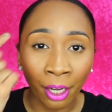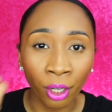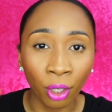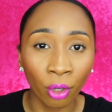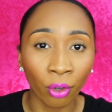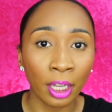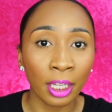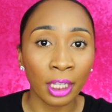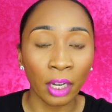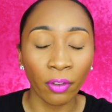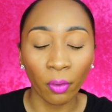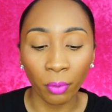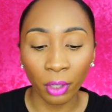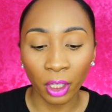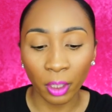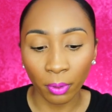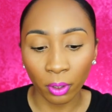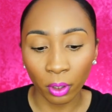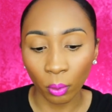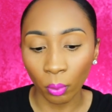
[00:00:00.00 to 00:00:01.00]
in the crease
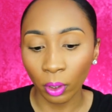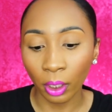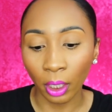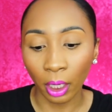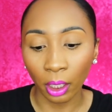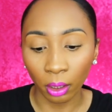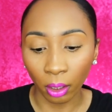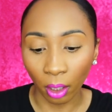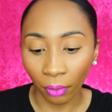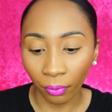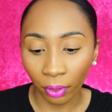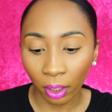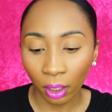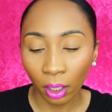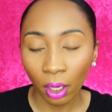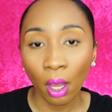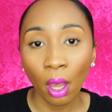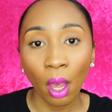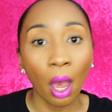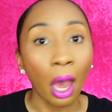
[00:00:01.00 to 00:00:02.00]
everyone's been doing. I love it.